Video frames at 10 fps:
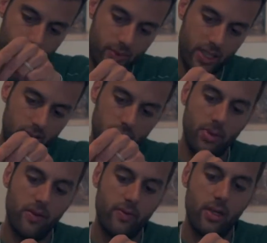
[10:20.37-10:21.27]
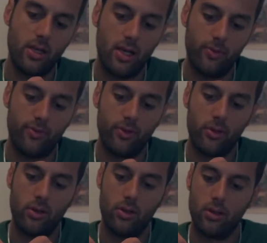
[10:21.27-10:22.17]
that can be very
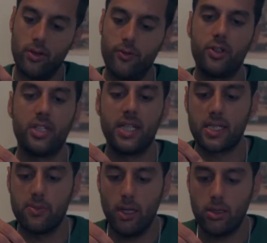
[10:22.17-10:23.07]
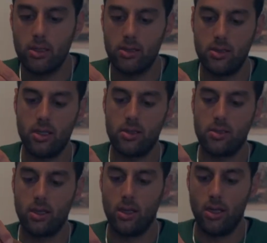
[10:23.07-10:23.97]
helpful for the next batch,
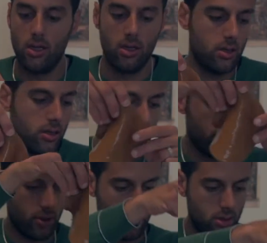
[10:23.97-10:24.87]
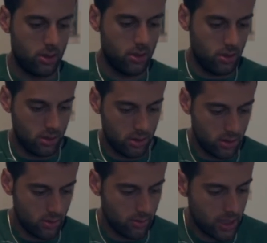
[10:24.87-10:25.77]
since the more
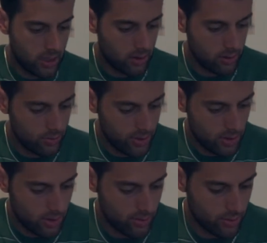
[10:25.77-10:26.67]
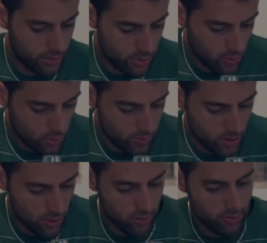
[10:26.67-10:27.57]
microbes, the more
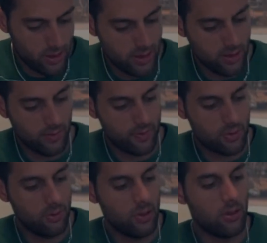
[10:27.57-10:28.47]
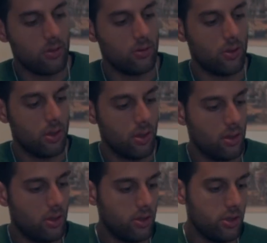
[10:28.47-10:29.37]
Scooby or pieces of Scooby you
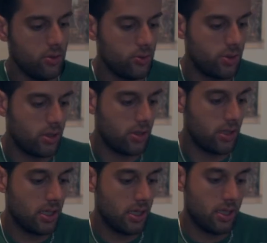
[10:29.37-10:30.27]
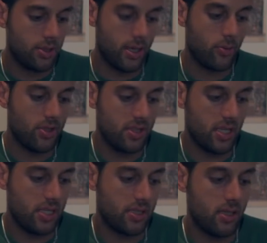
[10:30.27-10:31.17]
use, someone
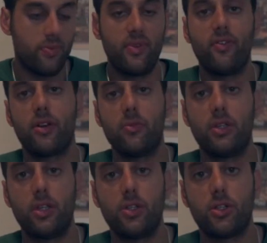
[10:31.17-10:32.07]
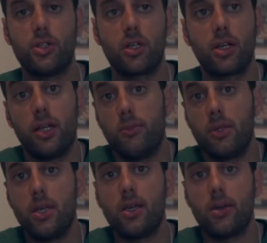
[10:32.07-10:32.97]
says that the fermentation can
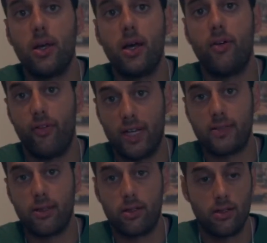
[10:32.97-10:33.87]
be faster.